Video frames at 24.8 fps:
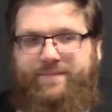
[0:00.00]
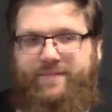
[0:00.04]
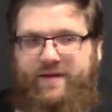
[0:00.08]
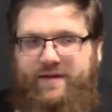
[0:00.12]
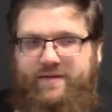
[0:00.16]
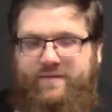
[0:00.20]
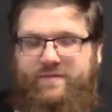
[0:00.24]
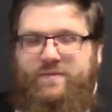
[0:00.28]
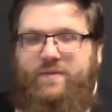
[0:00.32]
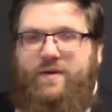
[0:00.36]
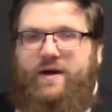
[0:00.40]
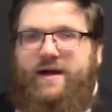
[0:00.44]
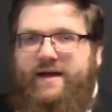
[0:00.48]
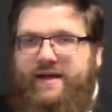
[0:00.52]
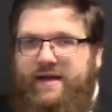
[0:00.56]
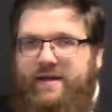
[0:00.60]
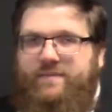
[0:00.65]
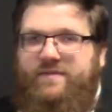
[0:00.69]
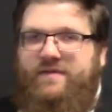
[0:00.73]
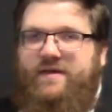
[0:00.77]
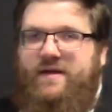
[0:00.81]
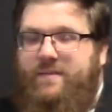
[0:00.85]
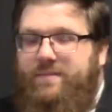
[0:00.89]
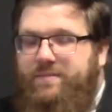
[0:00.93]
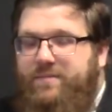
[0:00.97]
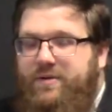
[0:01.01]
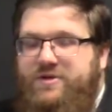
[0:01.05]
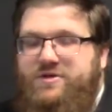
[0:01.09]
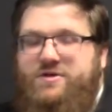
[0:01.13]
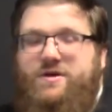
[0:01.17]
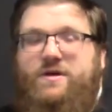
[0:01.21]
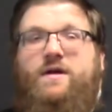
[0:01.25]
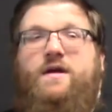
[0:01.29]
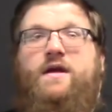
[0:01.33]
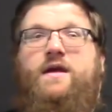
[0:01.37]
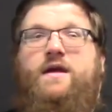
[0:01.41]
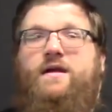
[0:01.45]
That's why I kept saying
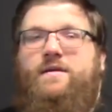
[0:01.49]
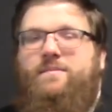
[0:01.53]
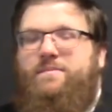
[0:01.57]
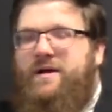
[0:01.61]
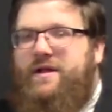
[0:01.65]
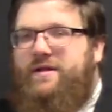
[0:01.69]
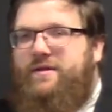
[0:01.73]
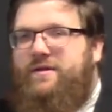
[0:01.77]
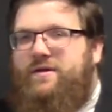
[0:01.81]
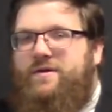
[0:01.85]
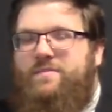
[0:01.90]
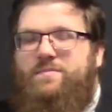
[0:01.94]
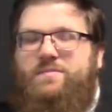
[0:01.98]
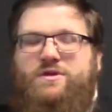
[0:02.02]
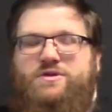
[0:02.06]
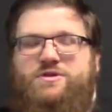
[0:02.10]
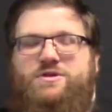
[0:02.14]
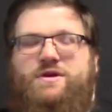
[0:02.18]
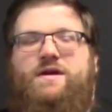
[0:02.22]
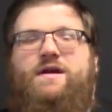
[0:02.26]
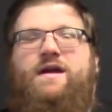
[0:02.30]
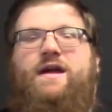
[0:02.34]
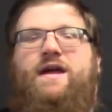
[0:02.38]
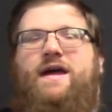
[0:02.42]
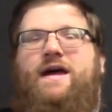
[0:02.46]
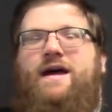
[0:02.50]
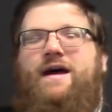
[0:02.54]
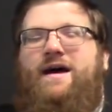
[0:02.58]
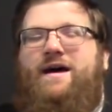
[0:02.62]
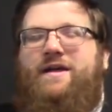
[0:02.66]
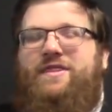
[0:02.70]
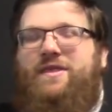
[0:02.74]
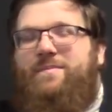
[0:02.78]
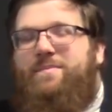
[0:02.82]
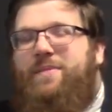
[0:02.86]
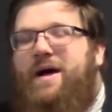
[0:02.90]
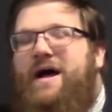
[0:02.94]
butcher, butler and butcher.
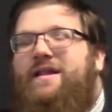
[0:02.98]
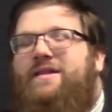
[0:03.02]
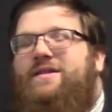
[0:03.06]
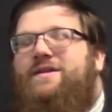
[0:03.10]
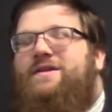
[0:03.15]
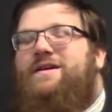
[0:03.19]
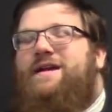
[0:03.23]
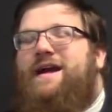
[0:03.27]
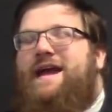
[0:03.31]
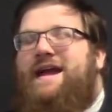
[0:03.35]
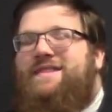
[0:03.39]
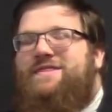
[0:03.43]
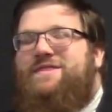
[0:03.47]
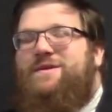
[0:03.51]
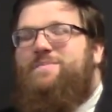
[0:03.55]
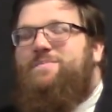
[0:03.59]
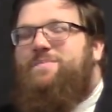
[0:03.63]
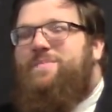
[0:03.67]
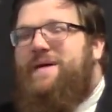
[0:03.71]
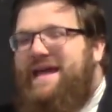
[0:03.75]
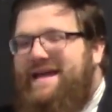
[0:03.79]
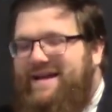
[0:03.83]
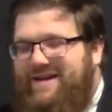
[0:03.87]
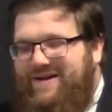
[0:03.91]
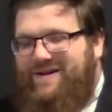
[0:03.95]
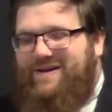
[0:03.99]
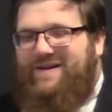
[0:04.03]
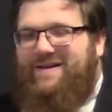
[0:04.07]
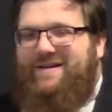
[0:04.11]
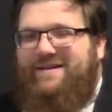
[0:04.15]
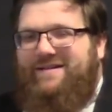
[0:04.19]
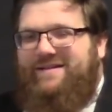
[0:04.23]
The butler and the baker,